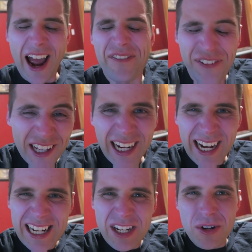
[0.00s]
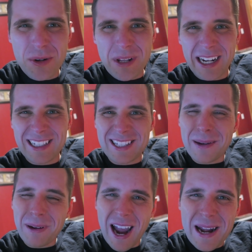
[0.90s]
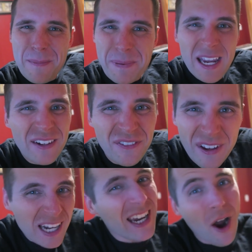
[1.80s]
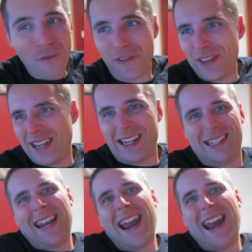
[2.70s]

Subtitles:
I feel like I need to do like some kind of big video for this.